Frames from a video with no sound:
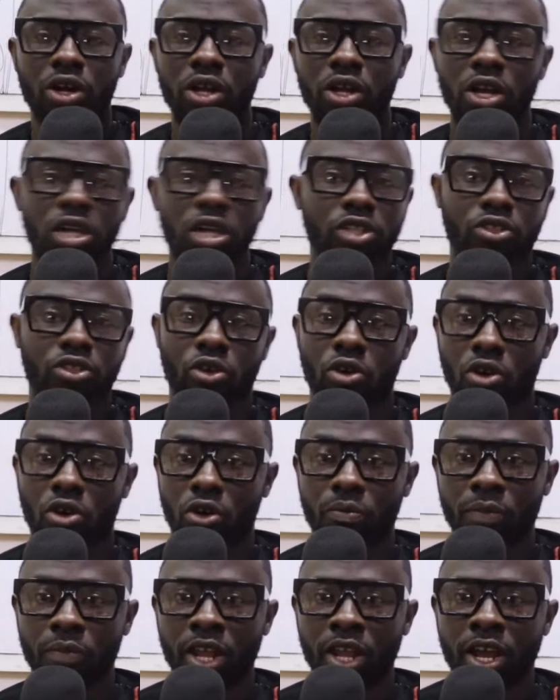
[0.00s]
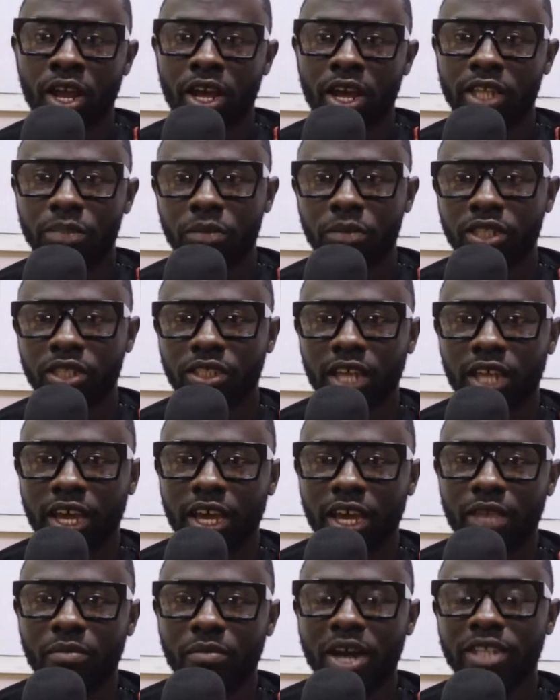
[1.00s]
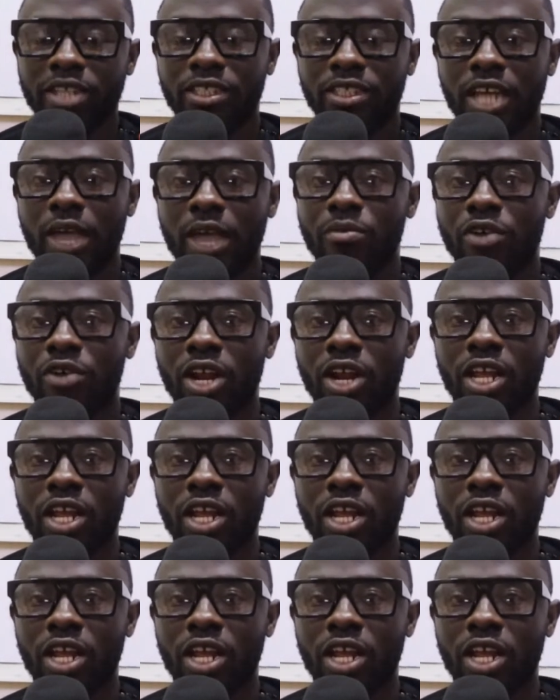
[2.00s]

So it's been taking my time really.